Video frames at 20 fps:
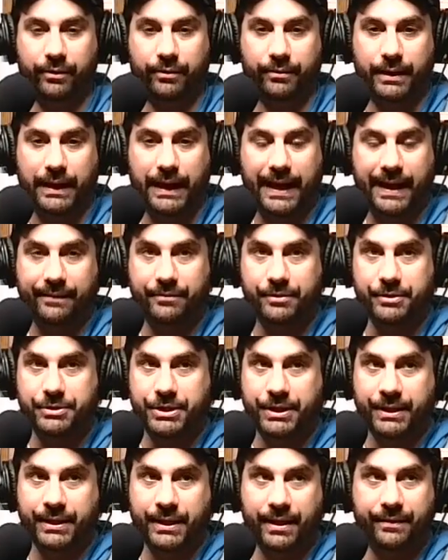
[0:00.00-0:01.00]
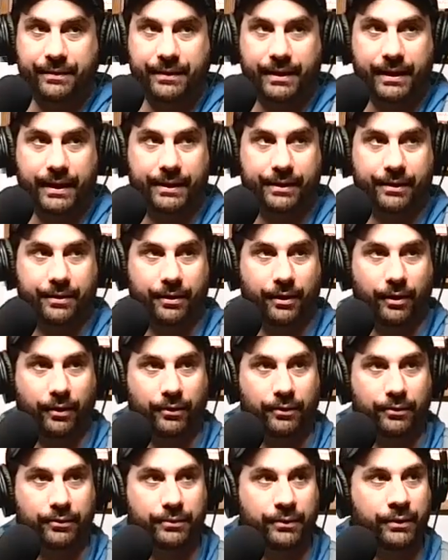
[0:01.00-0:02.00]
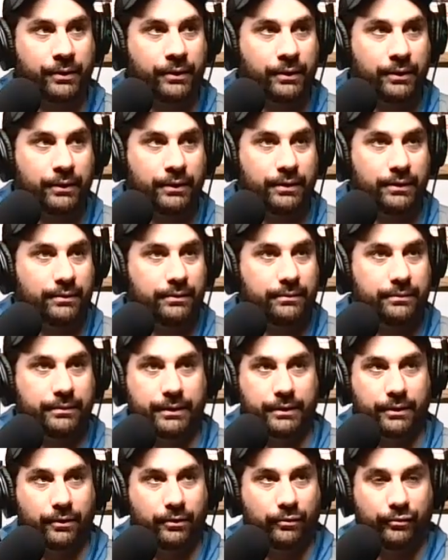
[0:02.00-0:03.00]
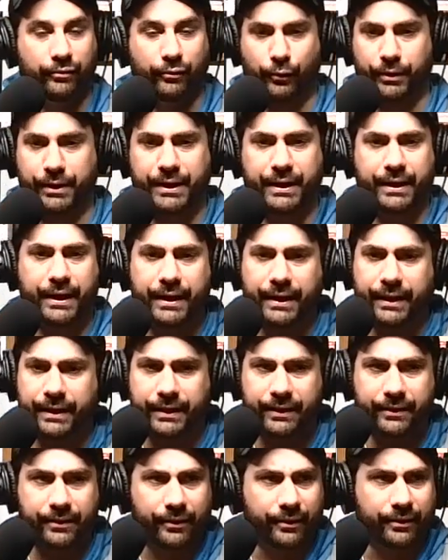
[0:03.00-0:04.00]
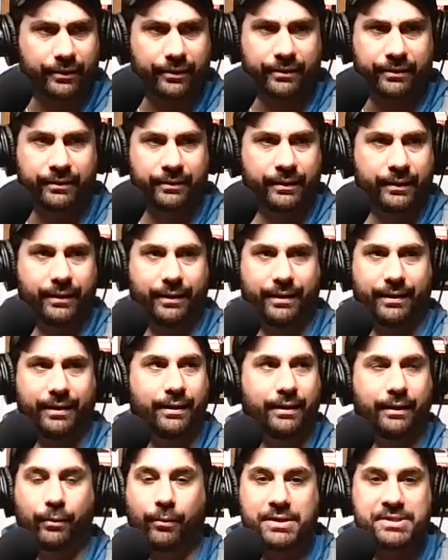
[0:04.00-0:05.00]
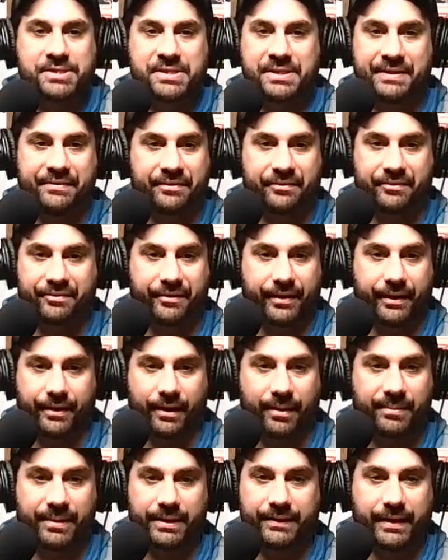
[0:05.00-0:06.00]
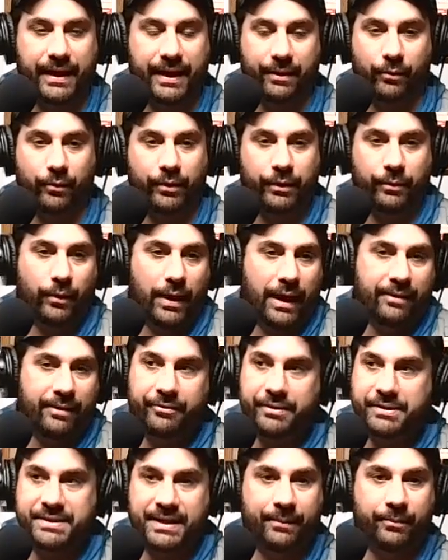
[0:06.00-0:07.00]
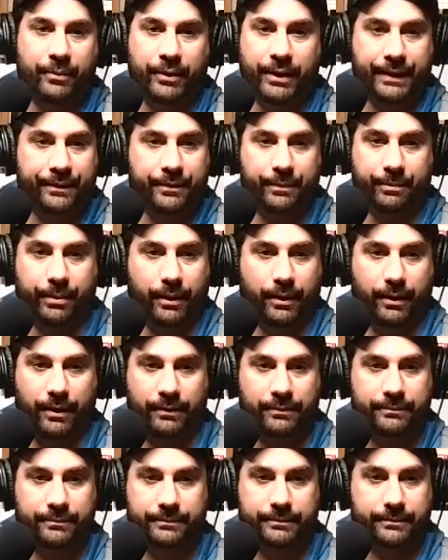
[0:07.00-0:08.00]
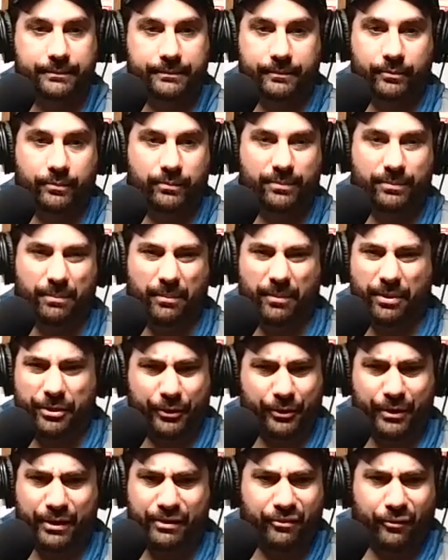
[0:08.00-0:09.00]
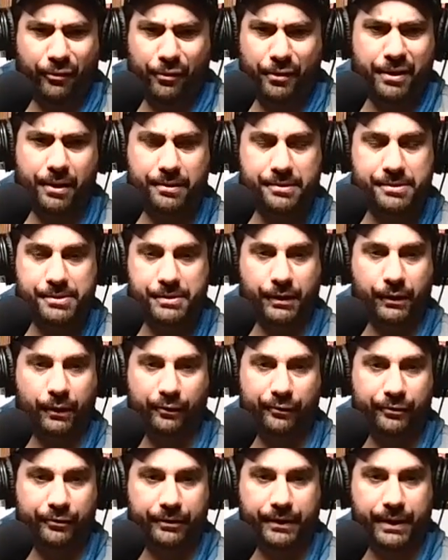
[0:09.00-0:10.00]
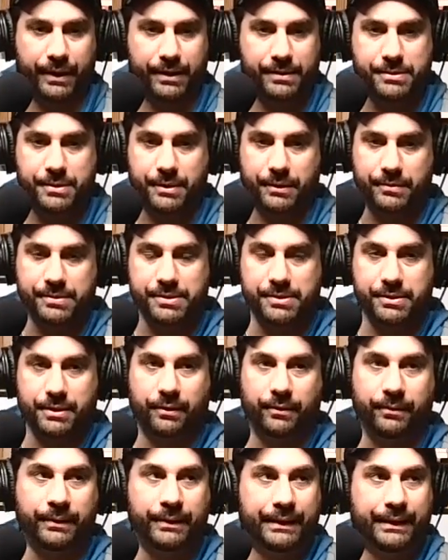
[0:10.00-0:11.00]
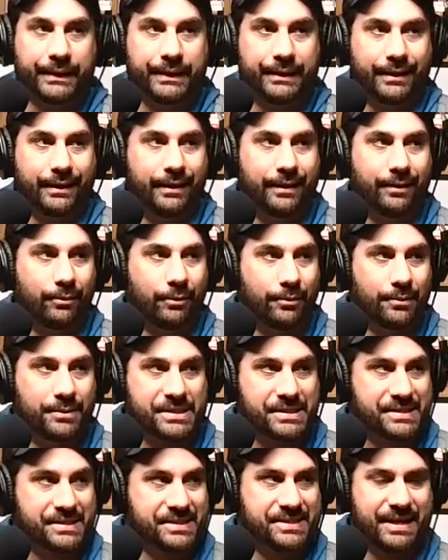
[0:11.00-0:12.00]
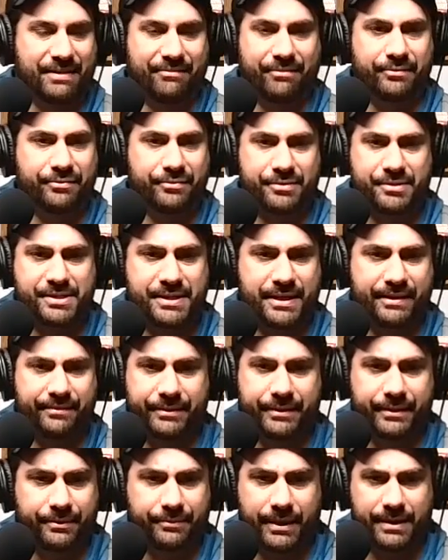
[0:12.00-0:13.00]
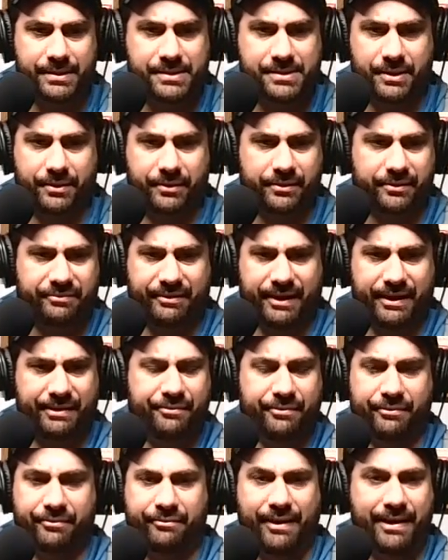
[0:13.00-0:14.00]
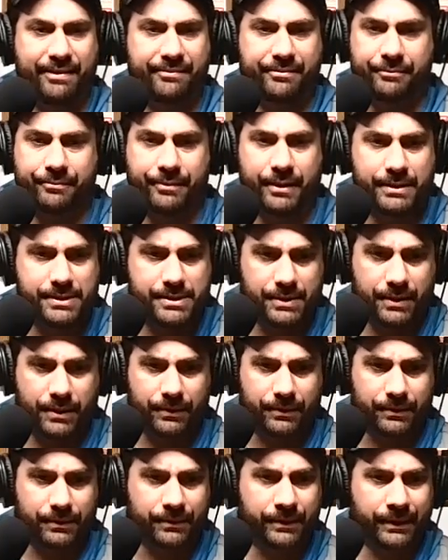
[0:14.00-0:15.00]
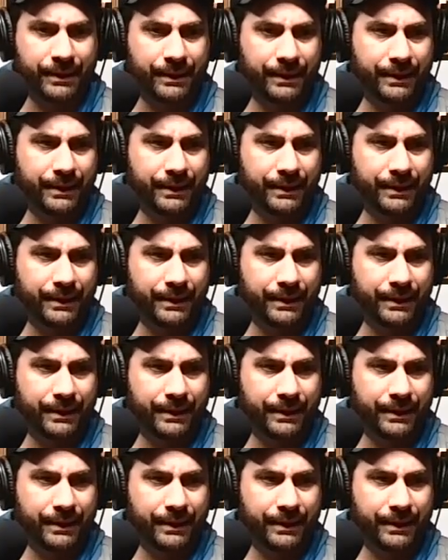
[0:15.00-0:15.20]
we were averaging, I think, on our own, 48 or it wasn't even fair. I mean, every time we got the ball, 30, 40 yards to go for the end zone. So what was it, 7 for 7 in red zone or 5 for 5 in red zone?